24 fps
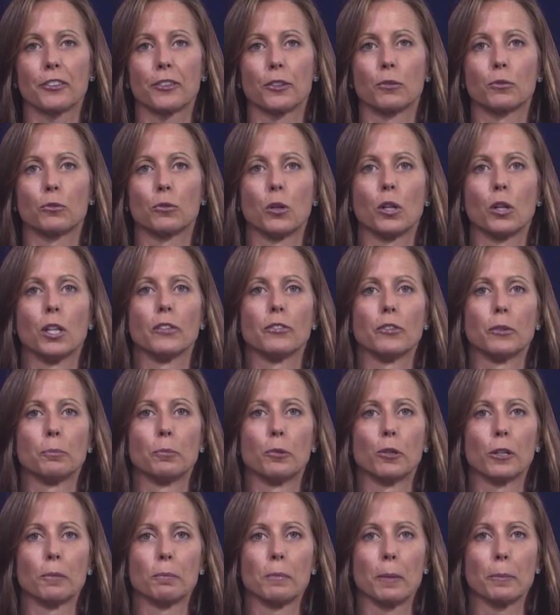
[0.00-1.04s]
the role of a
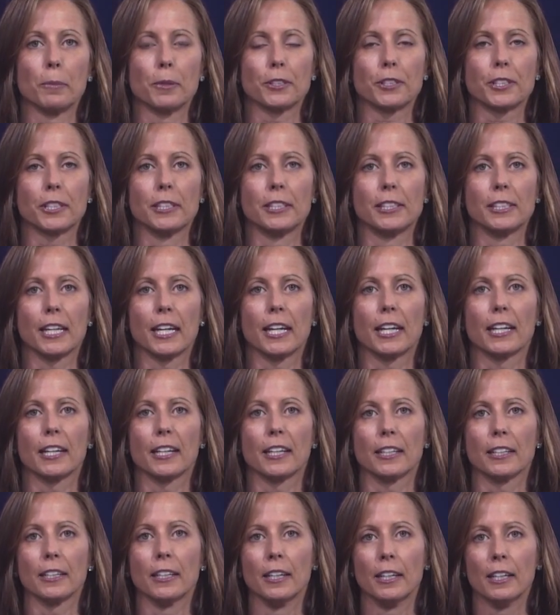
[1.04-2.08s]
board member
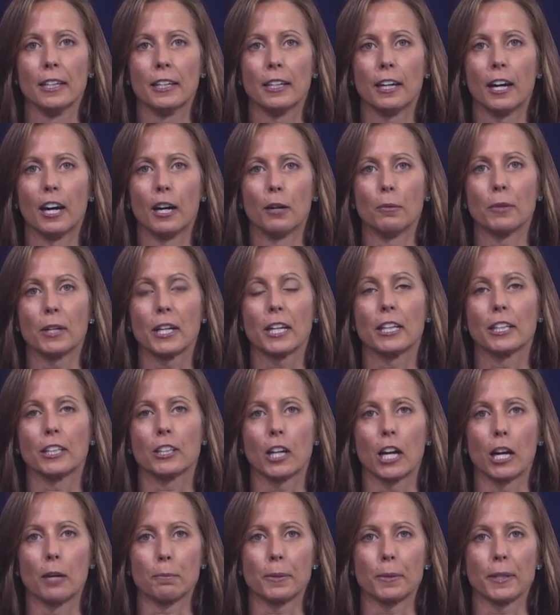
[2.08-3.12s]
today in
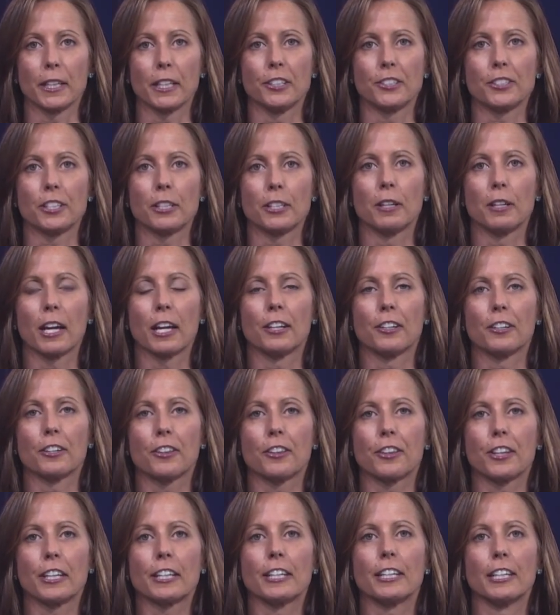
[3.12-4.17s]
companies and
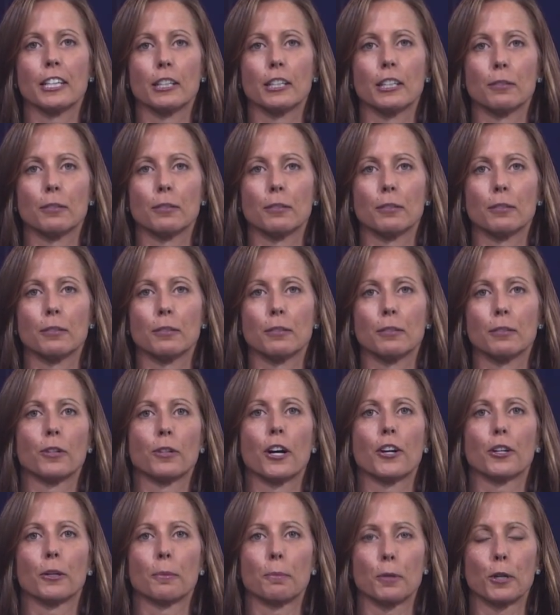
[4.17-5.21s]
thinking about the
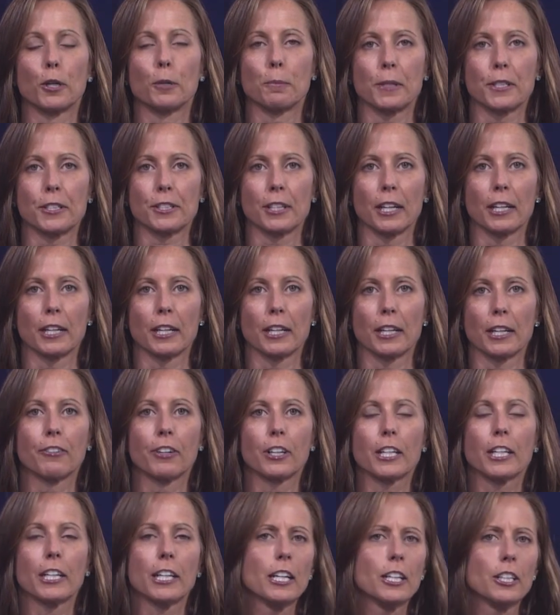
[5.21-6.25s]
broader purpose that,
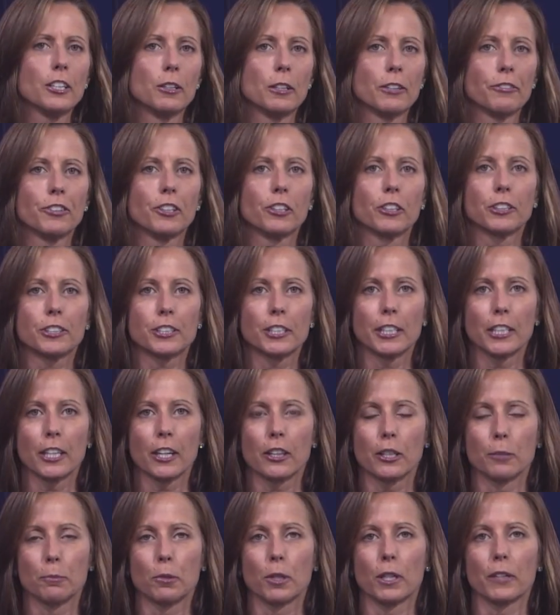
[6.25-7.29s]
if you're sitting on
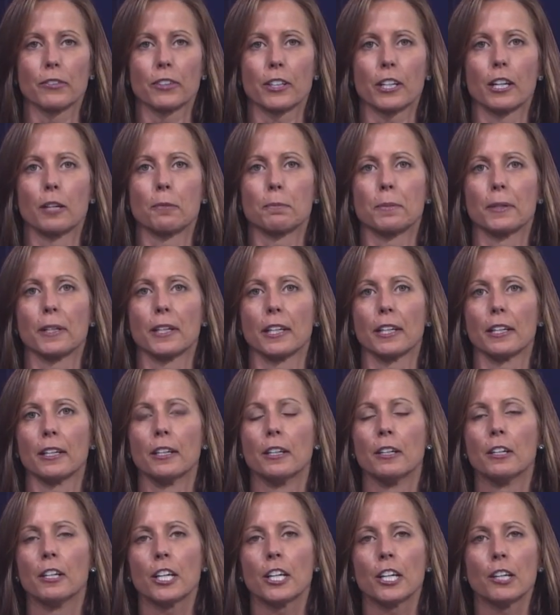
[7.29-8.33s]
the board of a company,
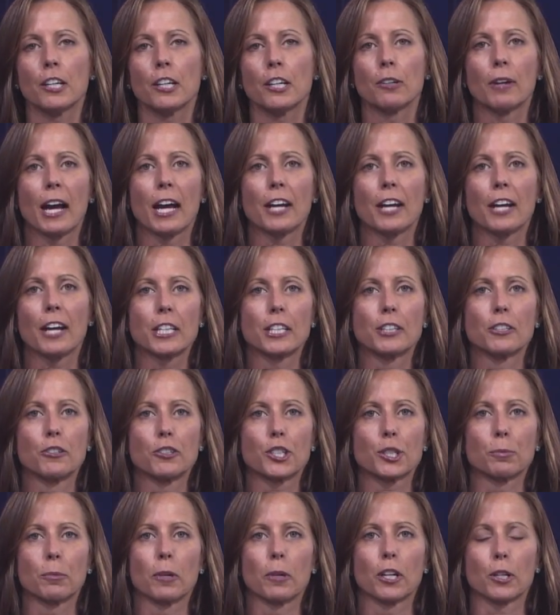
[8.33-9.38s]
asking those
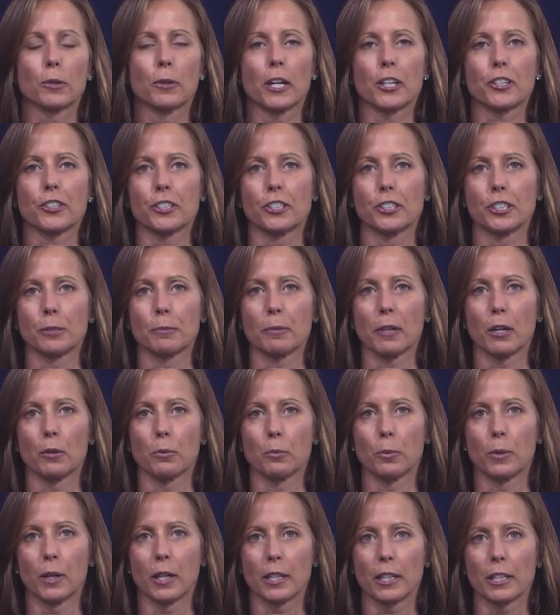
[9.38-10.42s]
smart questions about
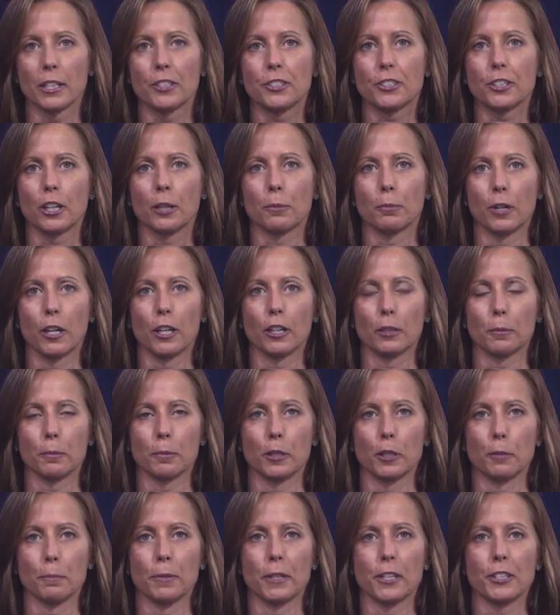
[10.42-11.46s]
what is our broader
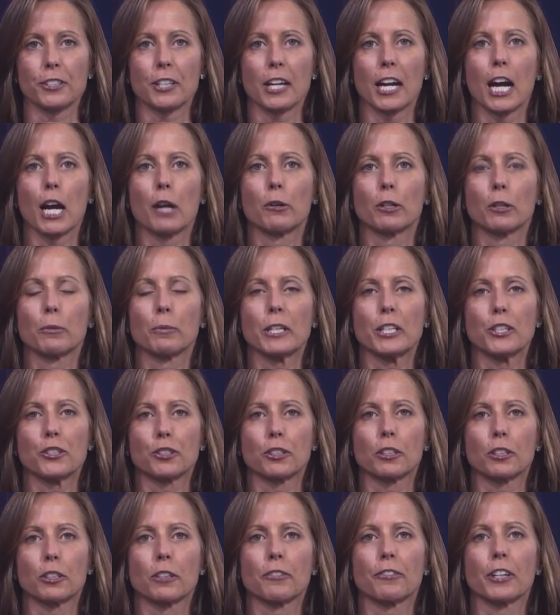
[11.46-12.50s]
purpose? How are we
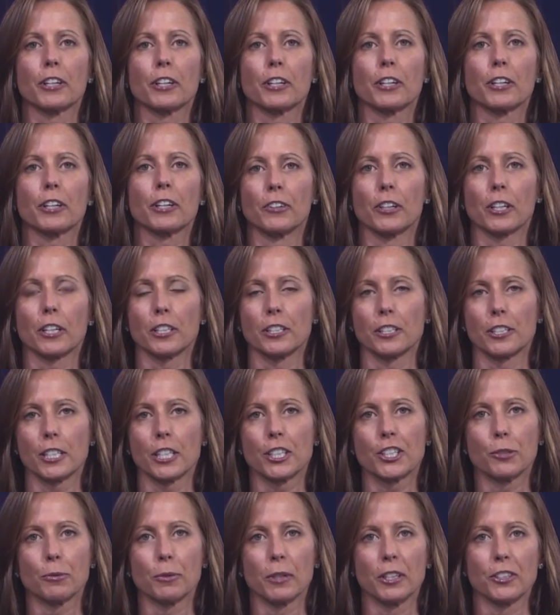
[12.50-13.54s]
serving all of our
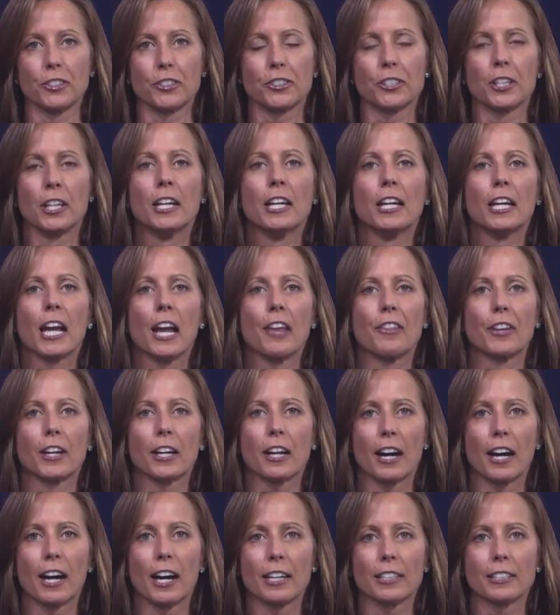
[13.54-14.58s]
constituents in the
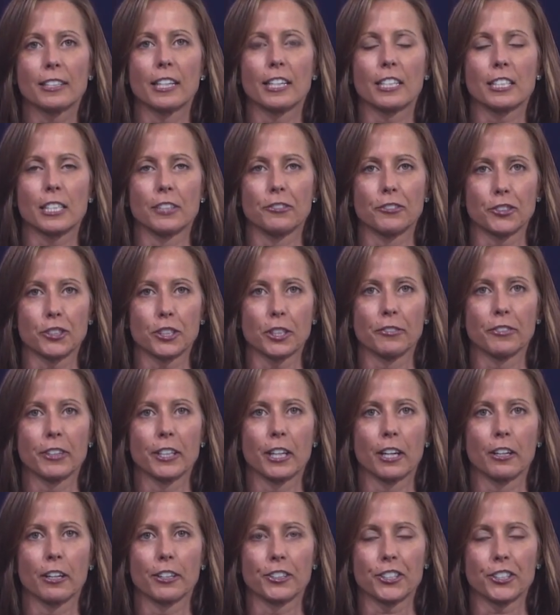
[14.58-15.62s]
context of serving
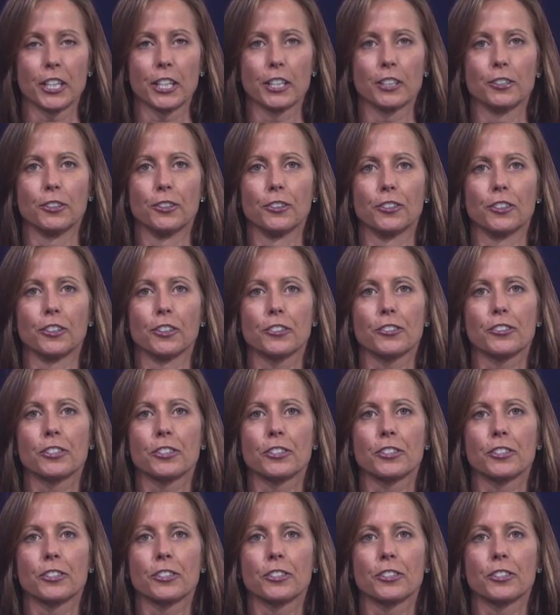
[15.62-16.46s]
our shareholders?